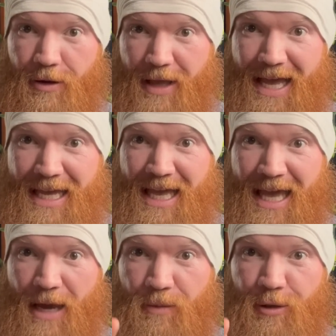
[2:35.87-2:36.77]
Okay,
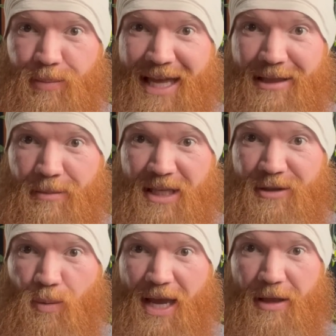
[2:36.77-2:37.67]
and when you plant them
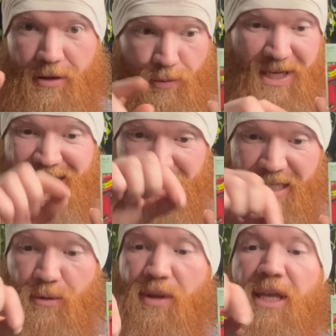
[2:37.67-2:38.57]
this way, three
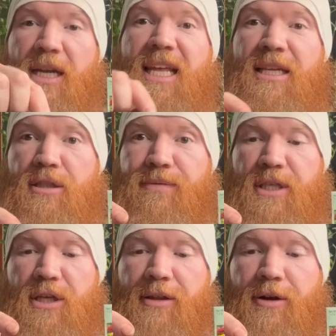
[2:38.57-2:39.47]
seeds within an inch of
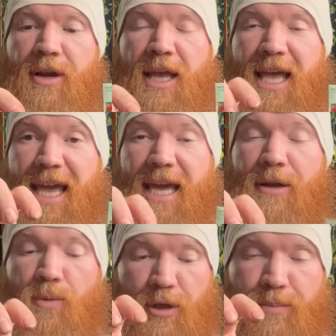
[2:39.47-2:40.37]
each other,
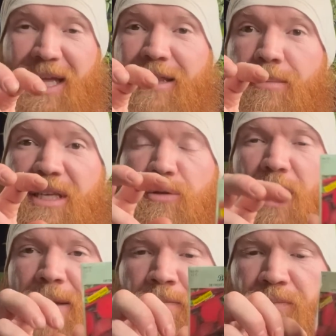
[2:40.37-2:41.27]
and when you plant them this
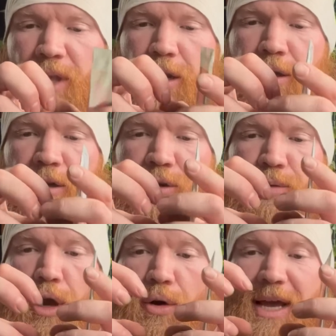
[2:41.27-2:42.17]
way, they are going to
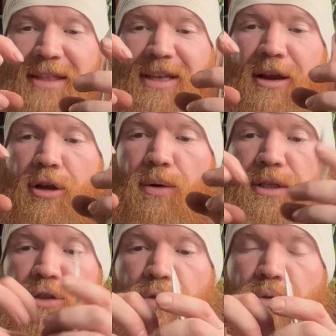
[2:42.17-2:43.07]
grow and they are going
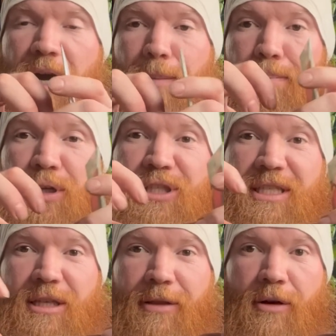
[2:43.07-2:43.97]
to uh, push
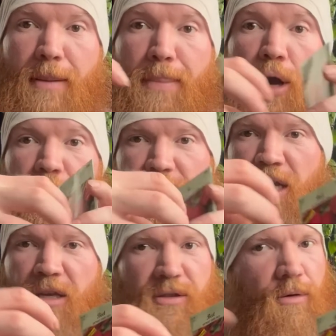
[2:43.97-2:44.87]
each other apart.
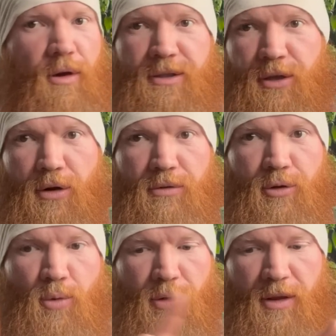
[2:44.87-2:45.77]
So long as you don't
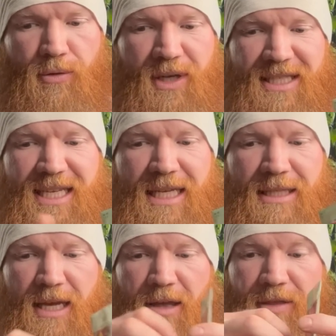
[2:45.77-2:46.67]
do more than three
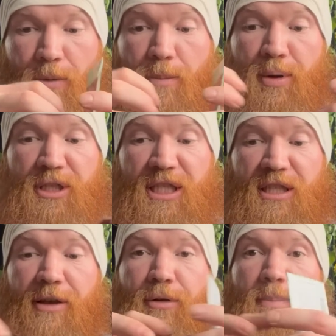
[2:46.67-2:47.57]
seeds, they will push
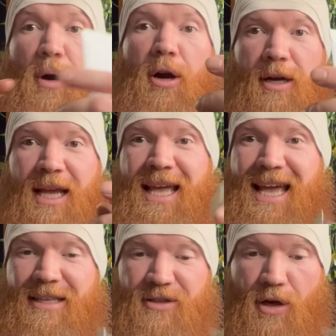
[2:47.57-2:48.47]
each other apart.
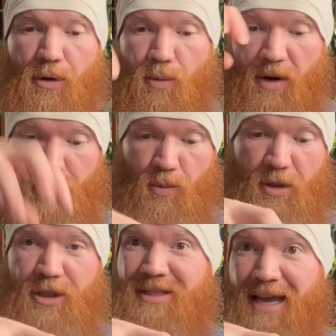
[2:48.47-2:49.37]
And so where you
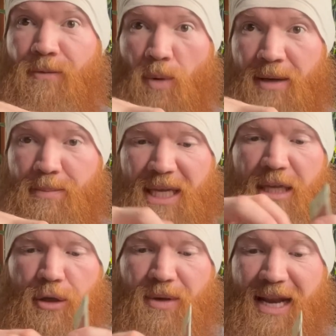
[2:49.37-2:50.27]
would just have one
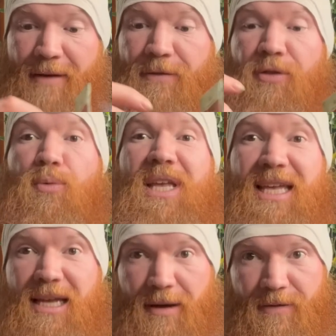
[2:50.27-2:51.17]
beet, you can have
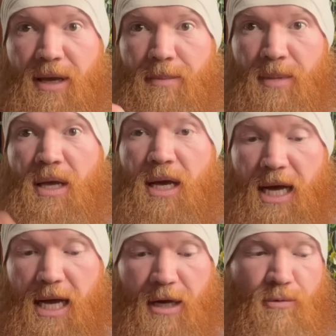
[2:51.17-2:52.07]
three of them
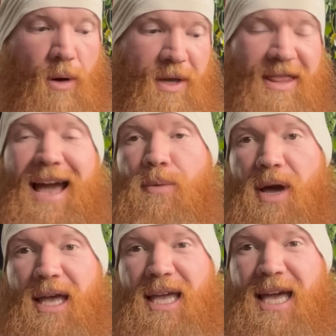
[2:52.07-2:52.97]
uh, growing that
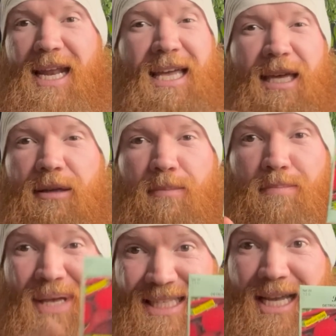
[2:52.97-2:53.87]
way. And I get
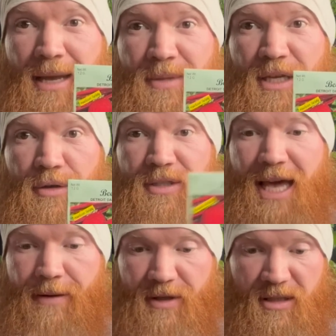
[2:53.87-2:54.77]
big time yields
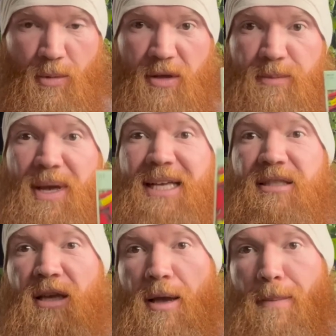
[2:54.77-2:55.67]
out of a small
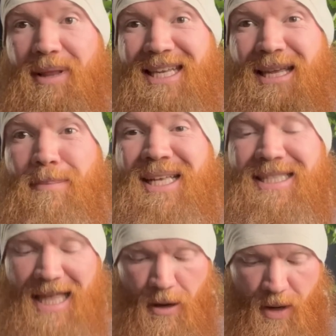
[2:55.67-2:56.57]
space planting beets
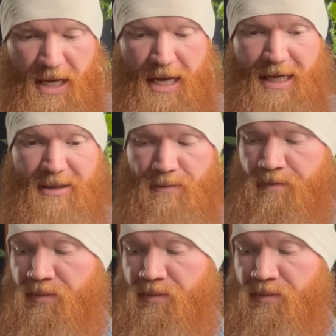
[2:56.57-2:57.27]
that way, guys.